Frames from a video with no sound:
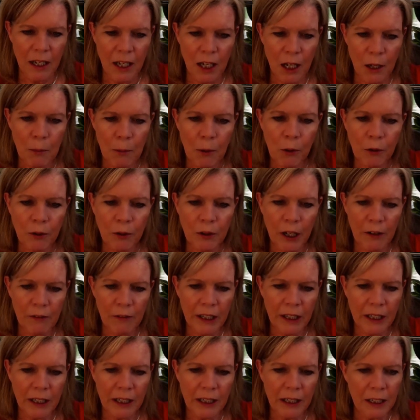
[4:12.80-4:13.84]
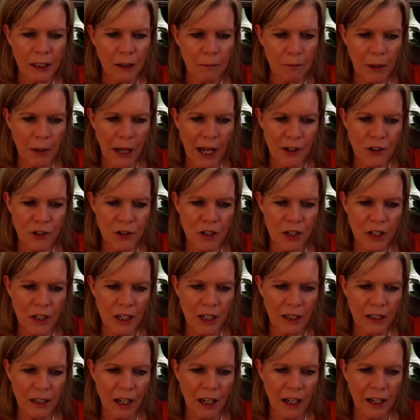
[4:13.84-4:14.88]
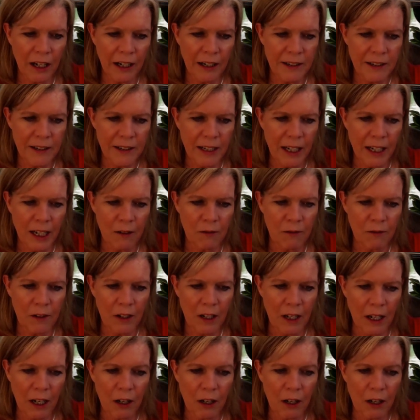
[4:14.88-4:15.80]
Uphold loving, compassionate, kind, safe,